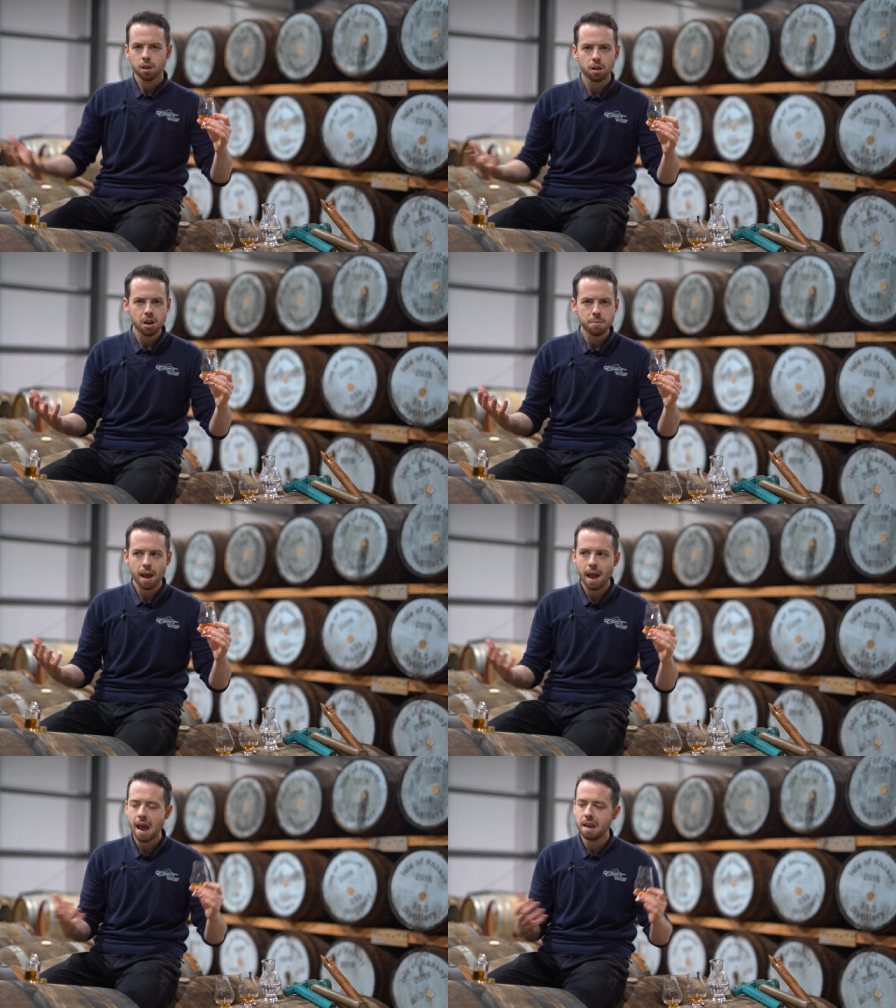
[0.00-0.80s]
clear
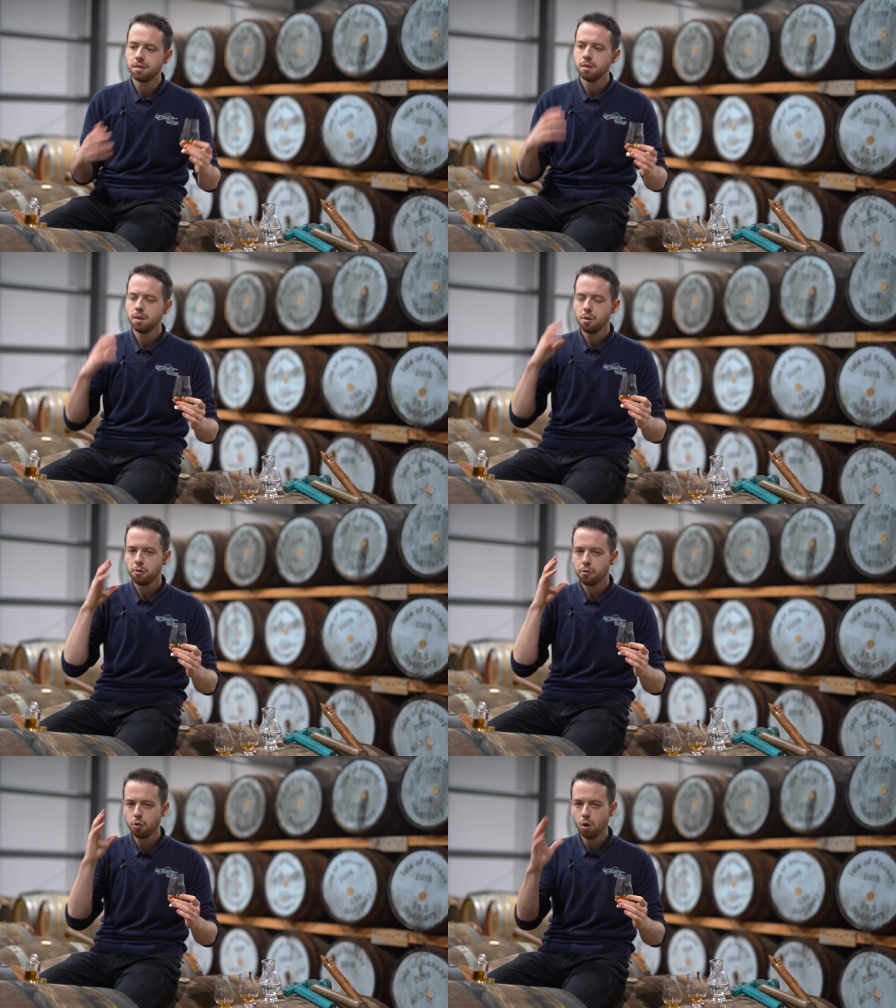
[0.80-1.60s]
my head,
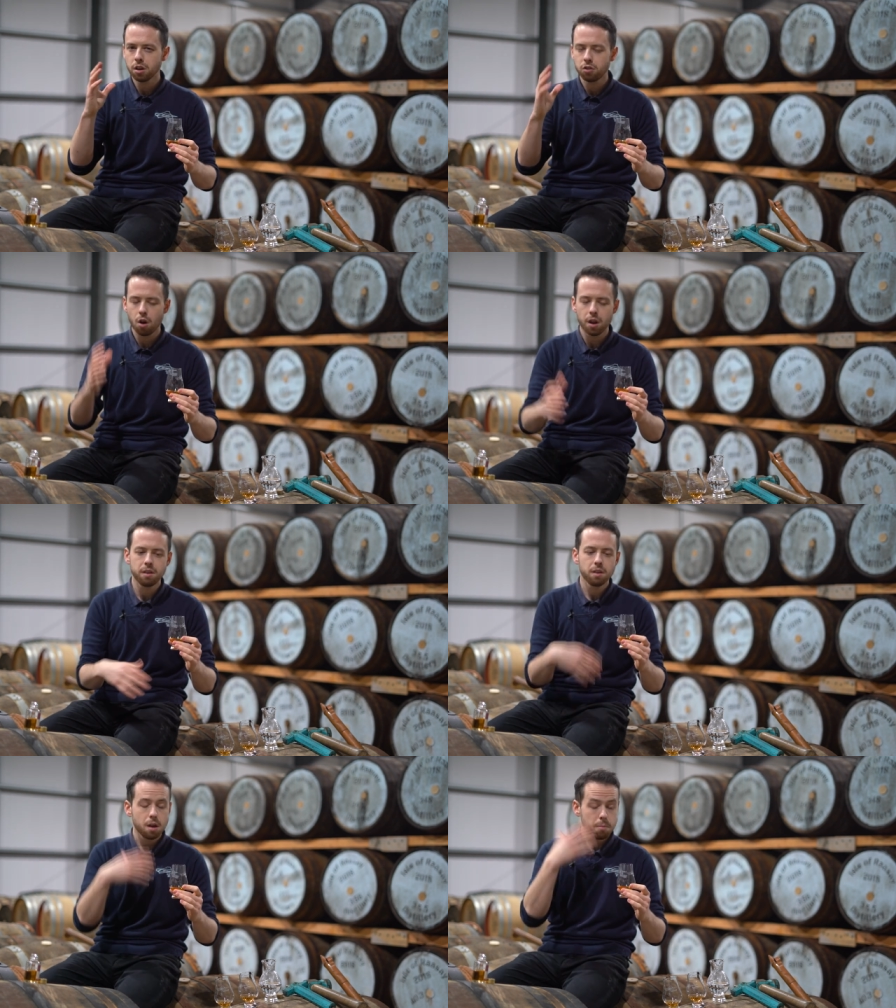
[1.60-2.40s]
focus on
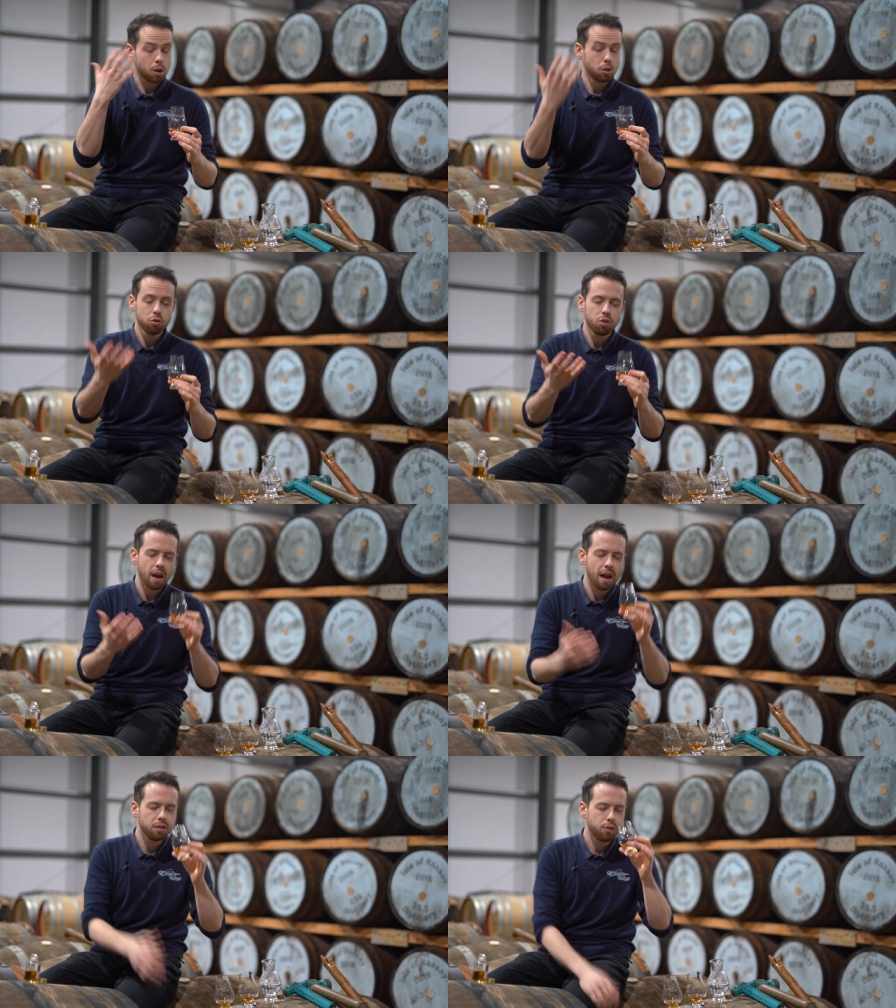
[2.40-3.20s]
it, close your
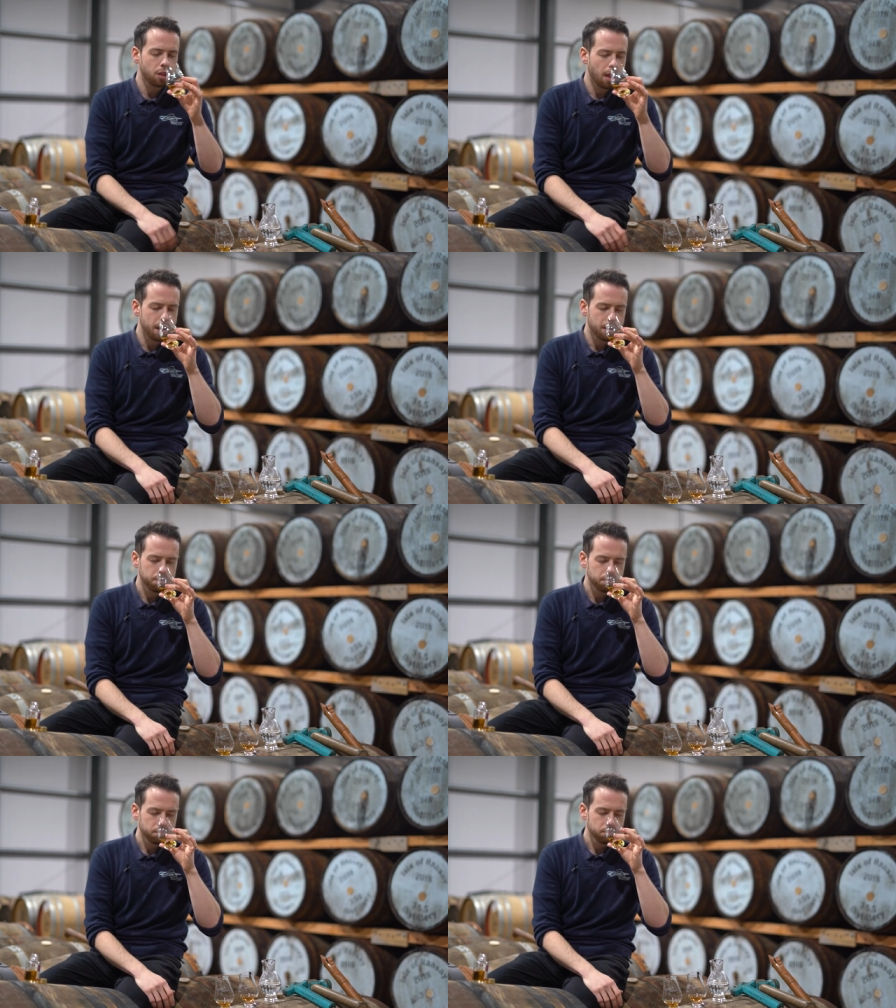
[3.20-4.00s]
eyes if you'd like,
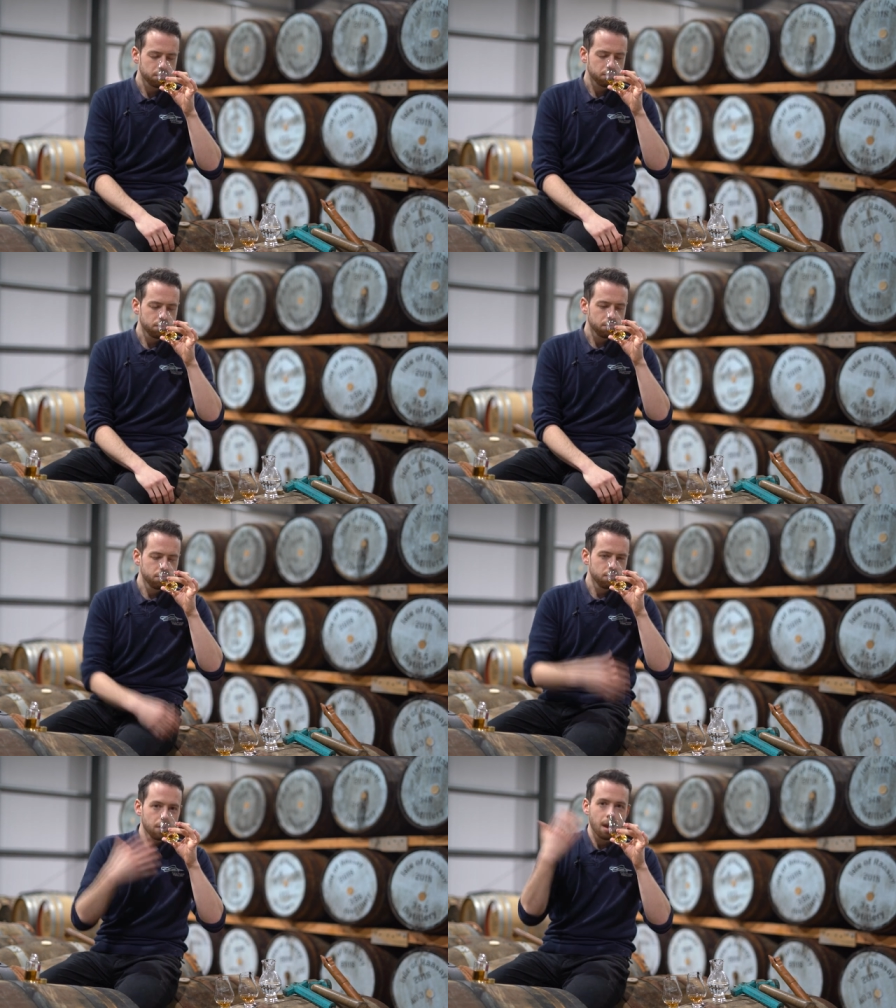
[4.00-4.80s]

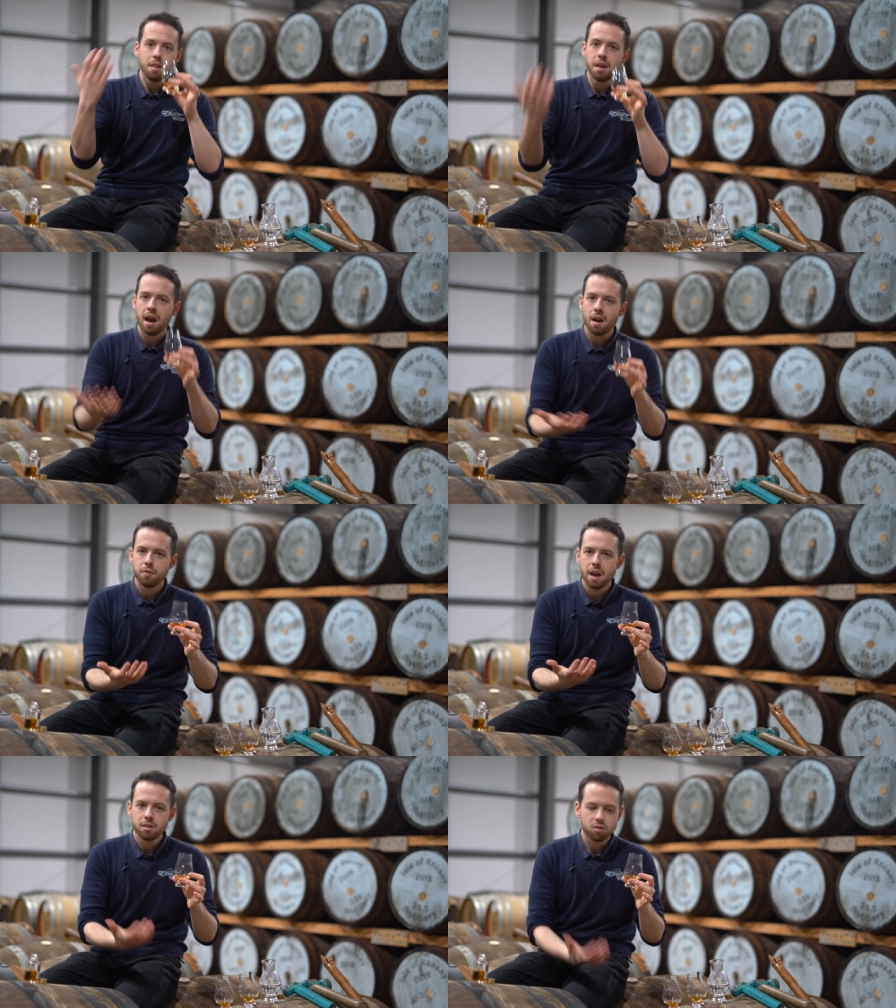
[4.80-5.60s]
and then
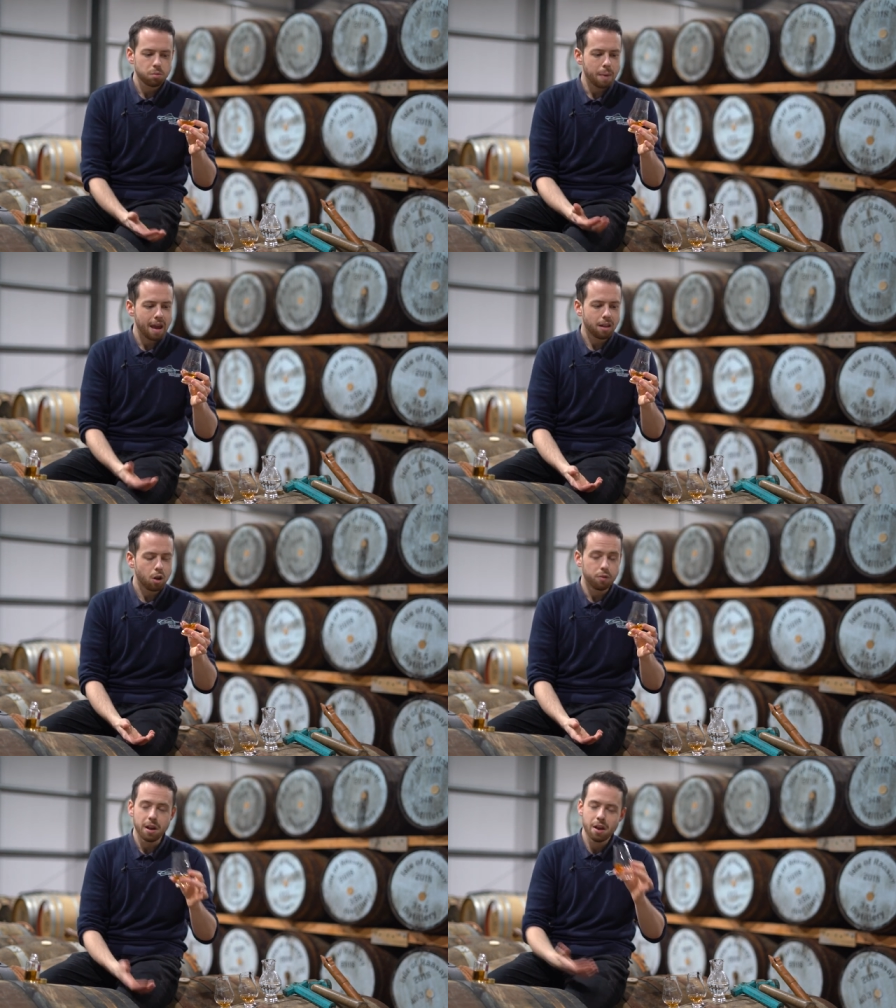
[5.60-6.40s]
have that smell
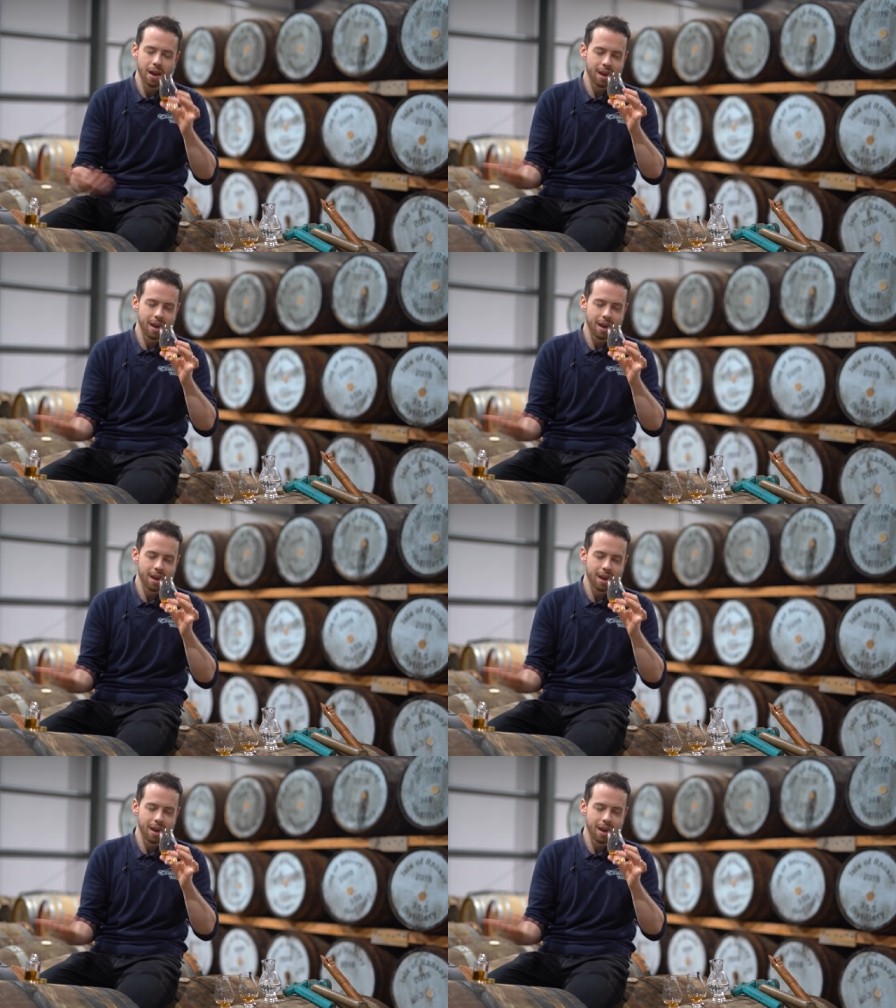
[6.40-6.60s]
of it. Now,